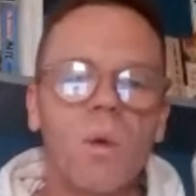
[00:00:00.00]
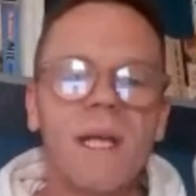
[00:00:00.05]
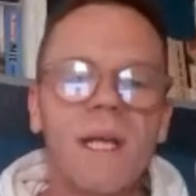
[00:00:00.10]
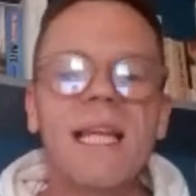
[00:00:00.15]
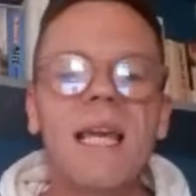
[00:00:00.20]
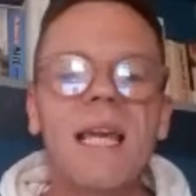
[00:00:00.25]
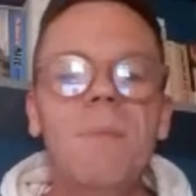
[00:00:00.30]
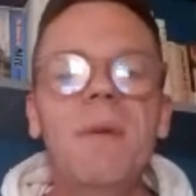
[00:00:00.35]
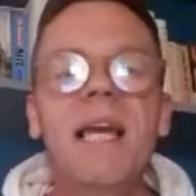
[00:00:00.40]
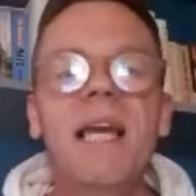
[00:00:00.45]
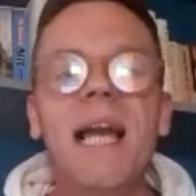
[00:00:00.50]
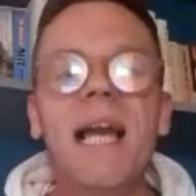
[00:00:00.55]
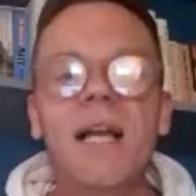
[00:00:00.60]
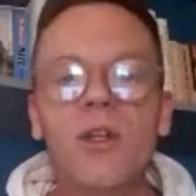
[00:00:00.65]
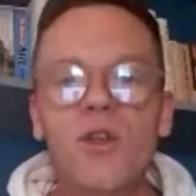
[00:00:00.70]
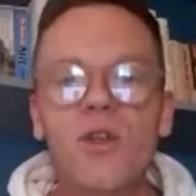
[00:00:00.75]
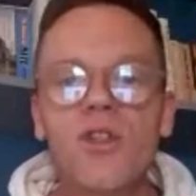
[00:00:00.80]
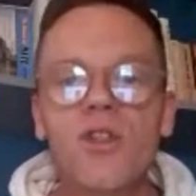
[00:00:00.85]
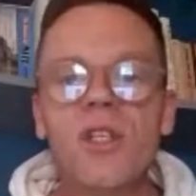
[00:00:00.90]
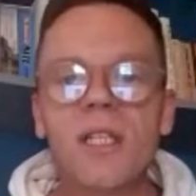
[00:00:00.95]
When they
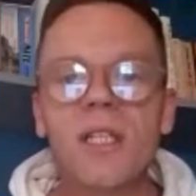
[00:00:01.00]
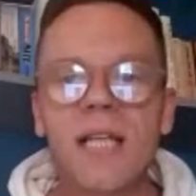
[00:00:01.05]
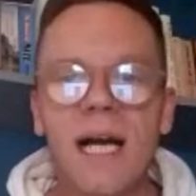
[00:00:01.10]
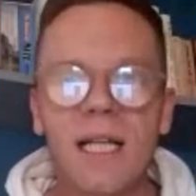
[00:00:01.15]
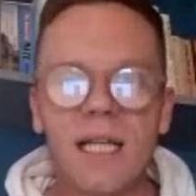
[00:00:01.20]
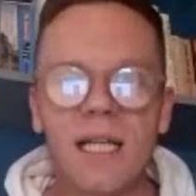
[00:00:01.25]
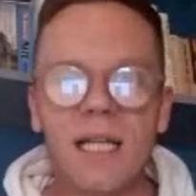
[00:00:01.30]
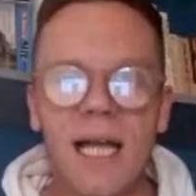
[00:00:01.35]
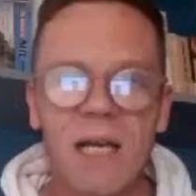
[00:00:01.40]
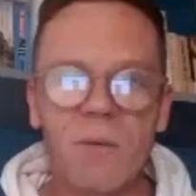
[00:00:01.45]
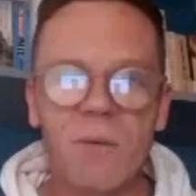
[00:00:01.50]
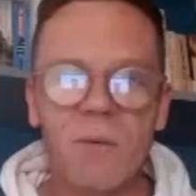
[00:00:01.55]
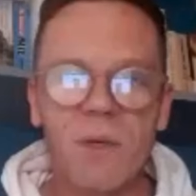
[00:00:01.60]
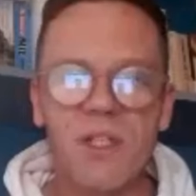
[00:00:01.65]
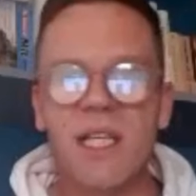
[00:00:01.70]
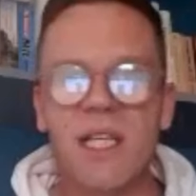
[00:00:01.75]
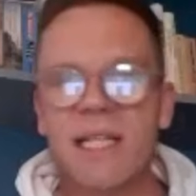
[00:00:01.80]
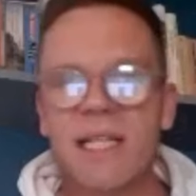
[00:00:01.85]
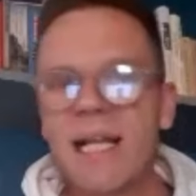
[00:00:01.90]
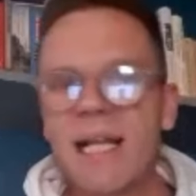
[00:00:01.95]
begin using that
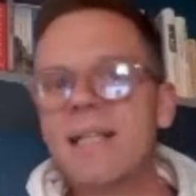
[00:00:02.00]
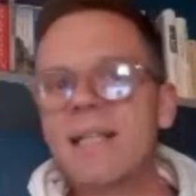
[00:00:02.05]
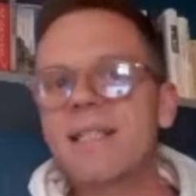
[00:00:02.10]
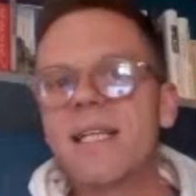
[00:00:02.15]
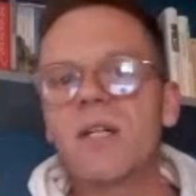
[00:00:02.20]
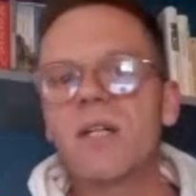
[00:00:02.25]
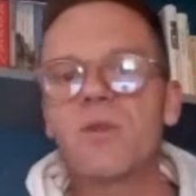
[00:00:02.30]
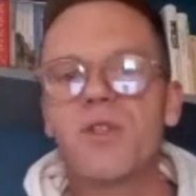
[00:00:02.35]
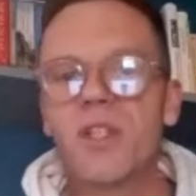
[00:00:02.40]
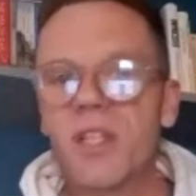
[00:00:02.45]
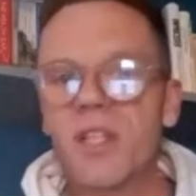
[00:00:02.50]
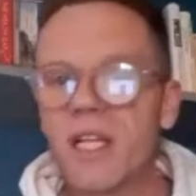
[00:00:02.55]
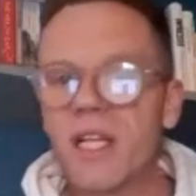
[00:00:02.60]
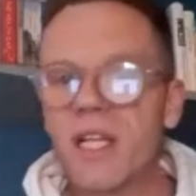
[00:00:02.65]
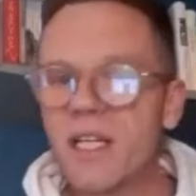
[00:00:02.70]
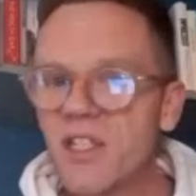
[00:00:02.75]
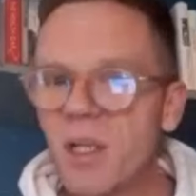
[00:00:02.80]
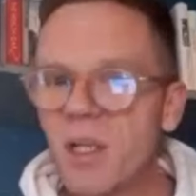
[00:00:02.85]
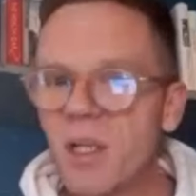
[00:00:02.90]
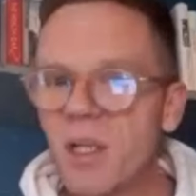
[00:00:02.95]
language, then that tells you there
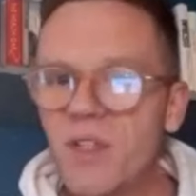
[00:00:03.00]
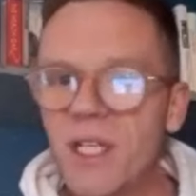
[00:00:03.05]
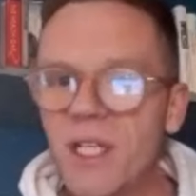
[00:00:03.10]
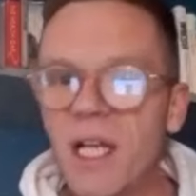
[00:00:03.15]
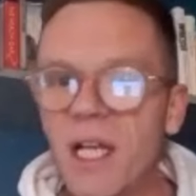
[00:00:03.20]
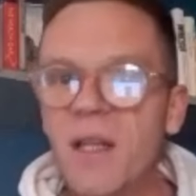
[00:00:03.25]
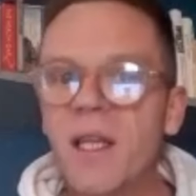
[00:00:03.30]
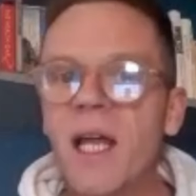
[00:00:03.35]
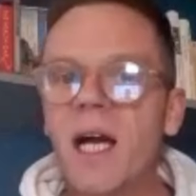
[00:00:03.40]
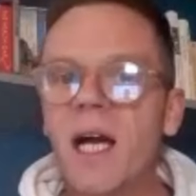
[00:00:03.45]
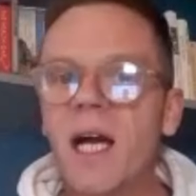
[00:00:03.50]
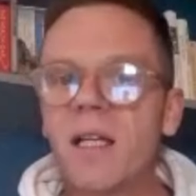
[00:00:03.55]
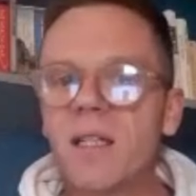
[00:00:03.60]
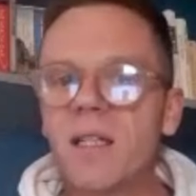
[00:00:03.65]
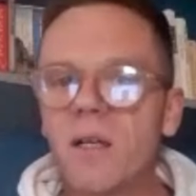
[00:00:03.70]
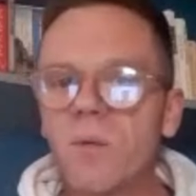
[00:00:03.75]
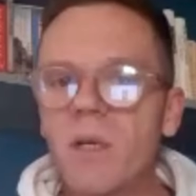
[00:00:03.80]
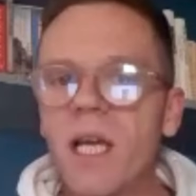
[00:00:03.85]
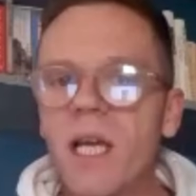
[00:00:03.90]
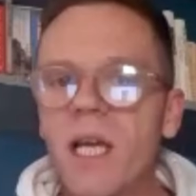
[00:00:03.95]
is something in that,
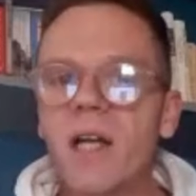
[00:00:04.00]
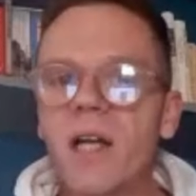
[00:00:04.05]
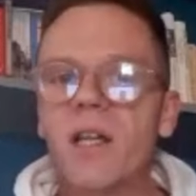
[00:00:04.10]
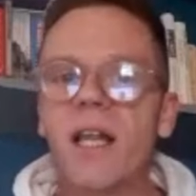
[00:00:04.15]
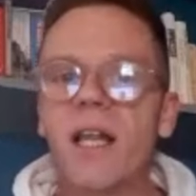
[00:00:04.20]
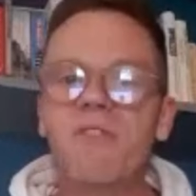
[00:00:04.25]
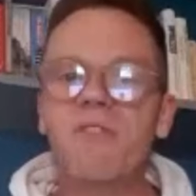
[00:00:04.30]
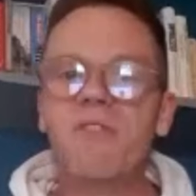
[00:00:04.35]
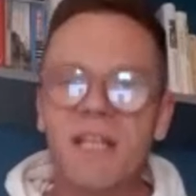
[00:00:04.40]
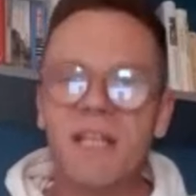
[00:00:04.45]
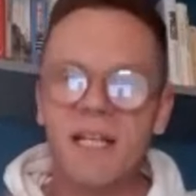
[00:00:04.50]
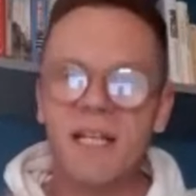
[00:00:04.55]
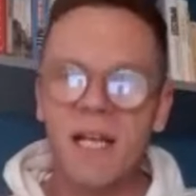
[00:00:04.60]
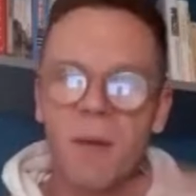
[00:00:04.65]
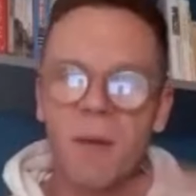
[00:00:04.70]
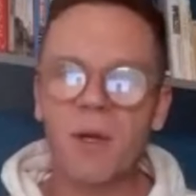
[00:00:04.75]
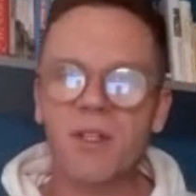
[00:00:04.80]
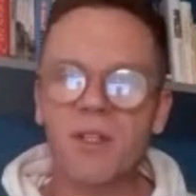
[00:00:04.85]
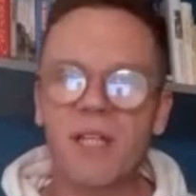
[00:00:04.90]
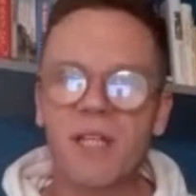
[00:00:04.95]
that we are living in
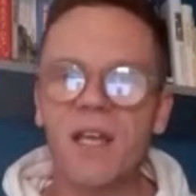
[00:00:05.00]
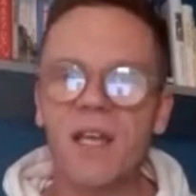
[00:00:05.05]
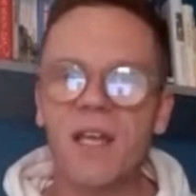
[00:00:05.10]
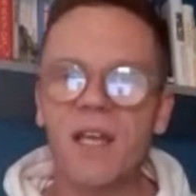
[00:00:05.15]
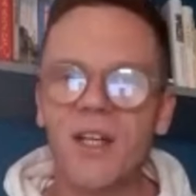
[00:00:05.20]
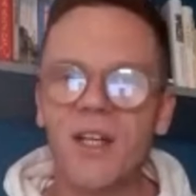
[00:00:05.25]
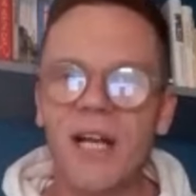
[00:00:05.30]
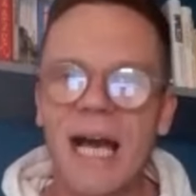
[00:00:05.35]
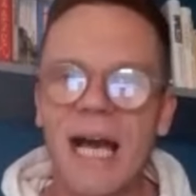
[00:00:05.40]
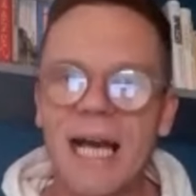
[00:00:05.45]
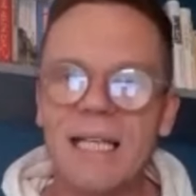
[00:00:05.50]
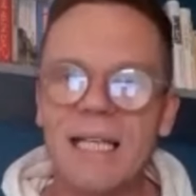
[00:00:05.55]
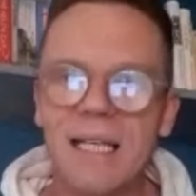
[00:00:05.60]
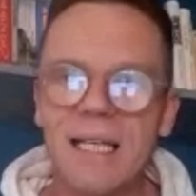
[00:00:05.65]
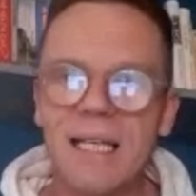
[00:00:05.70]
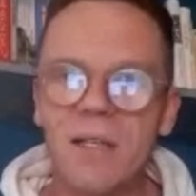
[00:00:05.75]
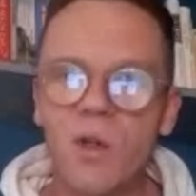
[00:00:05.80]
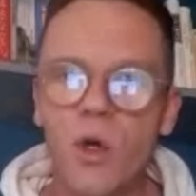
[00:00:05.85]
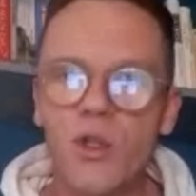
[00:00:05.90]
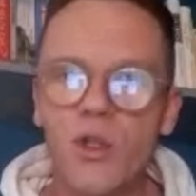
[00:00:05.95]
a particular
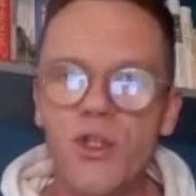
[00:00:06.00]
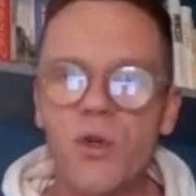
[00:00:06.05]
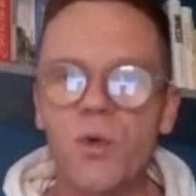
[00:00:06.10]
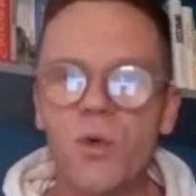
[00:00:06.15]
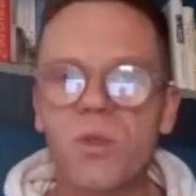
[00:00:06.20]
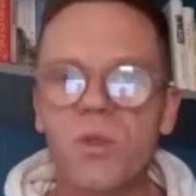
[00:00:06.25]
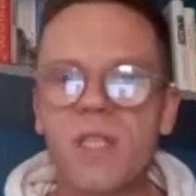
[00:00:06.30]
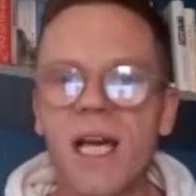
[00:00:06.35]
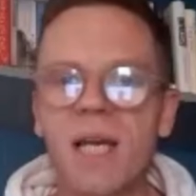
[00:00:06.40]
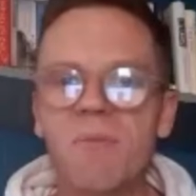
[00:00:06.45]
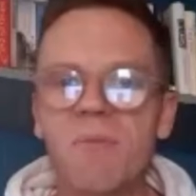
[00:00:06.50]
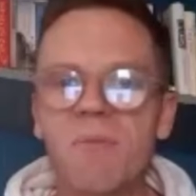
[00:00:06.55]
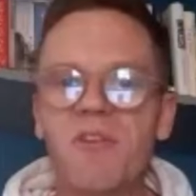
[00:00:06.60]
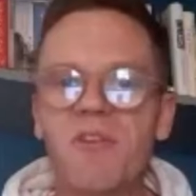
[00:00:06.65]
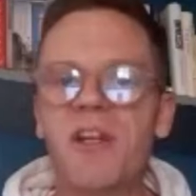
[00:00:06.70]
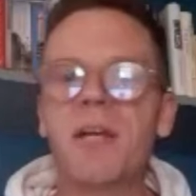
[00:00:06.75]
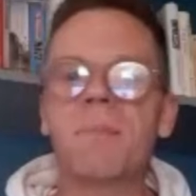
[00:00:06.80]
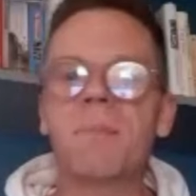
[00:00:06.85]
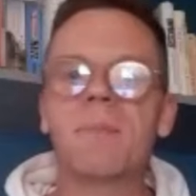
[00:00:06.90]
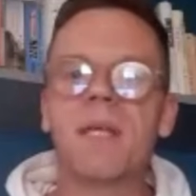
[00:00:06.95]
ideological time
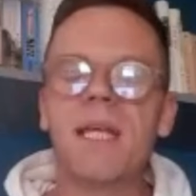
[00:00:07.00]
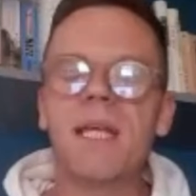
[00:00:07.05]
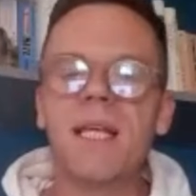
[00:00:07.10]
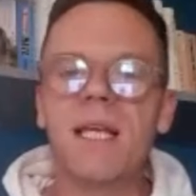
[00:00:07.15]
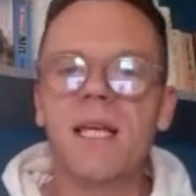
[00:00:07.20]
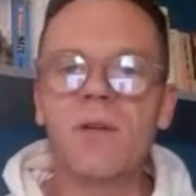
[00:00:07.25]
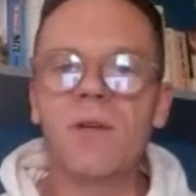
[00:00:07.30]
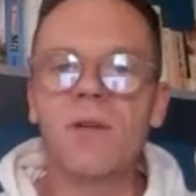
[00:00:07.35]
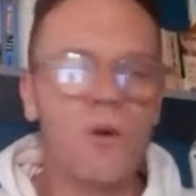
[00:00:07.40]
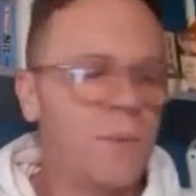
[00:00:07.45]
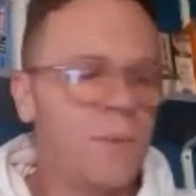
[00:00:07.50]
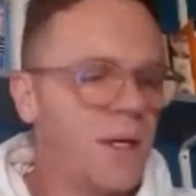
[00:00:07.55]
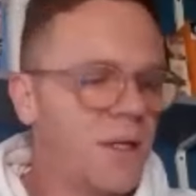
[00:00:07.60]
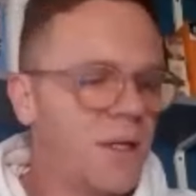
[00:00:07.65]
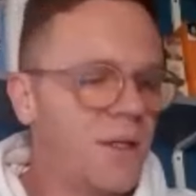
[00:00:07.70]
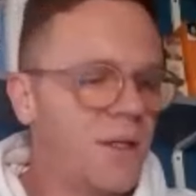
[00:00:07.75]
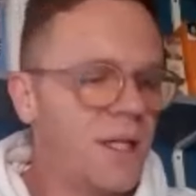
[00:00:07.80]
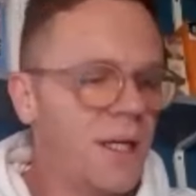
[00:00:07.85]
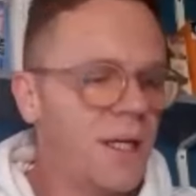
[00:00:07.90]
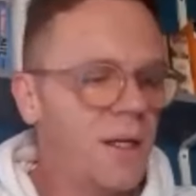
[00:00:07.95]
frame
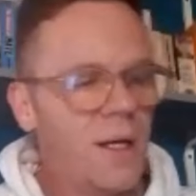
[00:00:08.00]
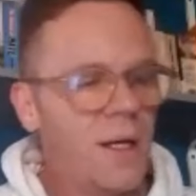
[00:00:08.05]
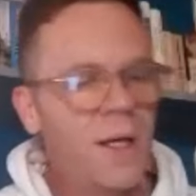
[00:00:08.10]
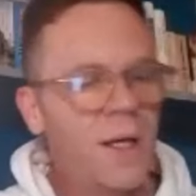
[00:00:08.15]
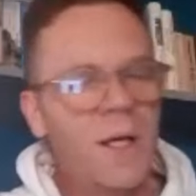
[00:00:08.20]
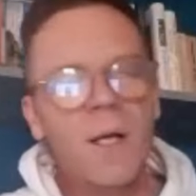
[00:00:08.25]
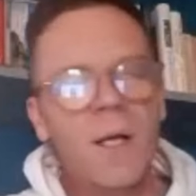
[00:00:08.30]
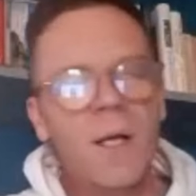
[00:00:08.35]
economically.